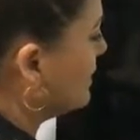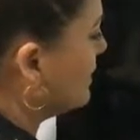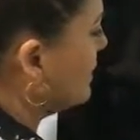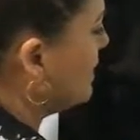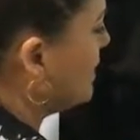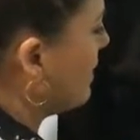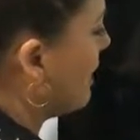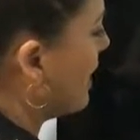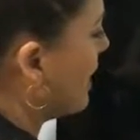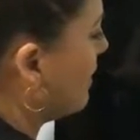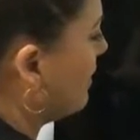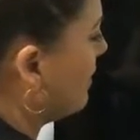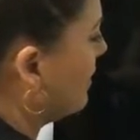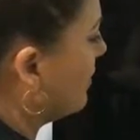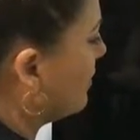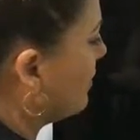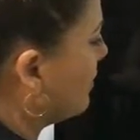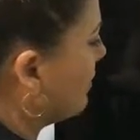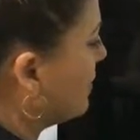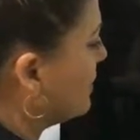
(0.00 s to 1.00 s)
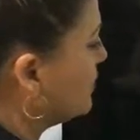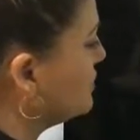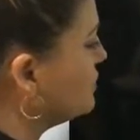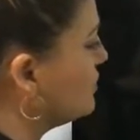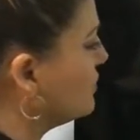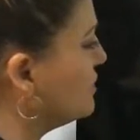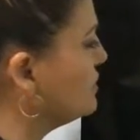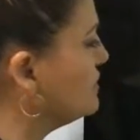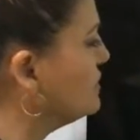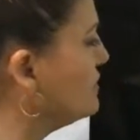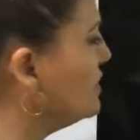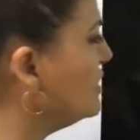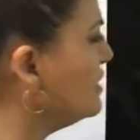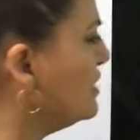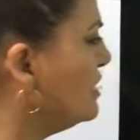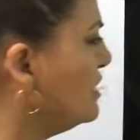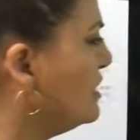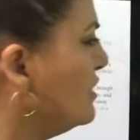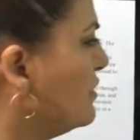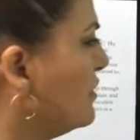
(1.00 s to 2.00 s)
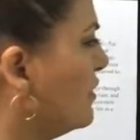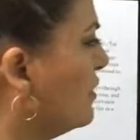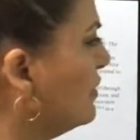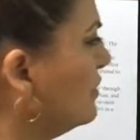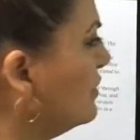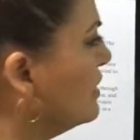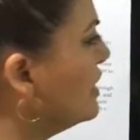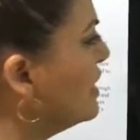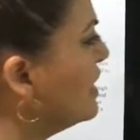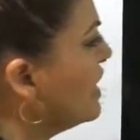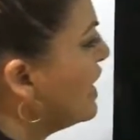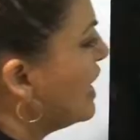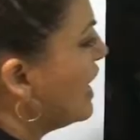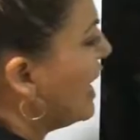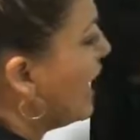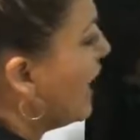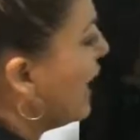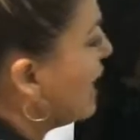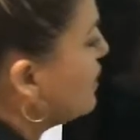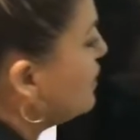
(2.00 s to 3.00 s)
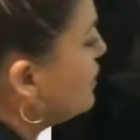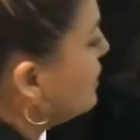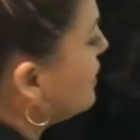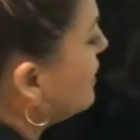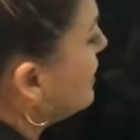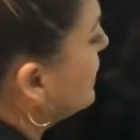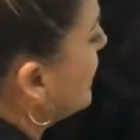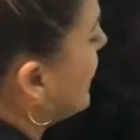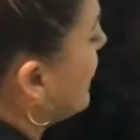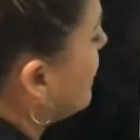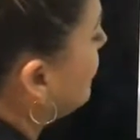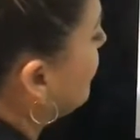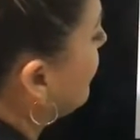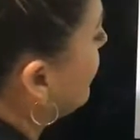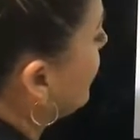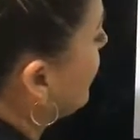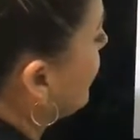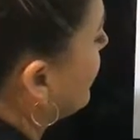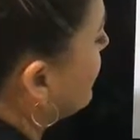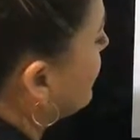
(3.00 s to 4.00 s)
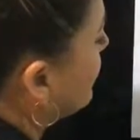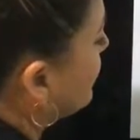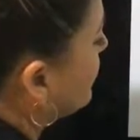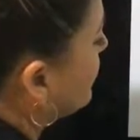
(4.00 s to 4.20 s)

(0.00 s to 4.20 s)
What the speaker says: the arrow going towards the eagle, and you label it.